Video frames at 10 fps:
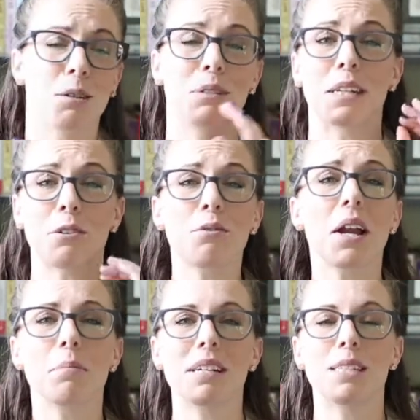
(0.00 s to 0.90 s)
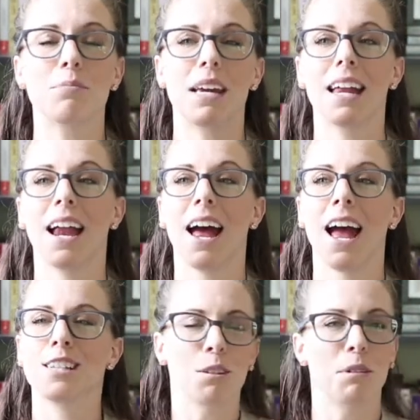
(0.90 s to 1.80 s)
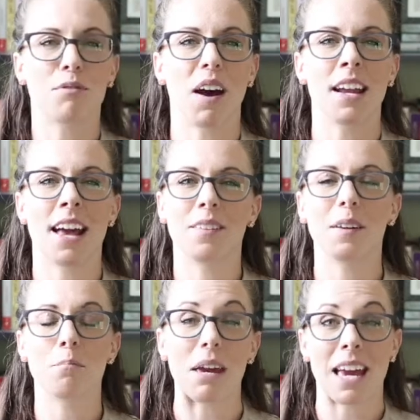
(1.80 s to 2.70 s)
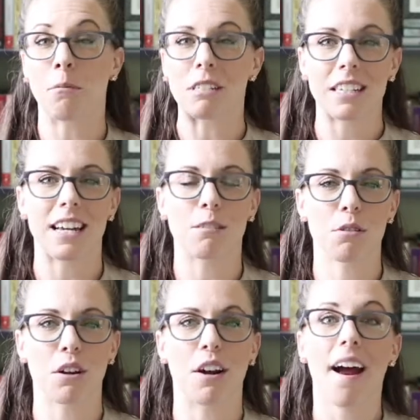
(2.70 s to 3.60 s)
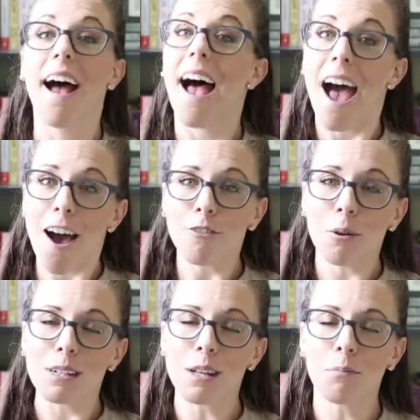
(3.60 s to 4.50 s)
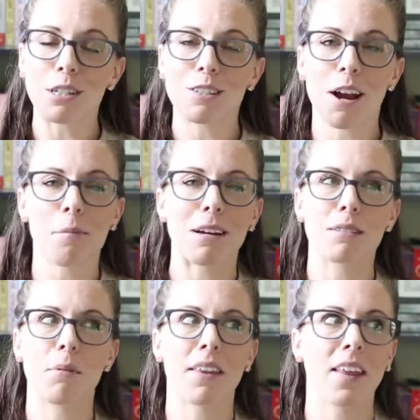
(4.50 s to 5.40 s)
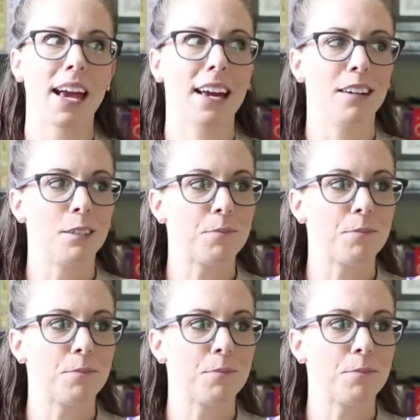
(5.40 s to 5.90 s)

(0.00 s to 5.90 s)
She was incredibly sweet and so much fun, and then being able to connect with her afterwards on Bookstagram has been, like,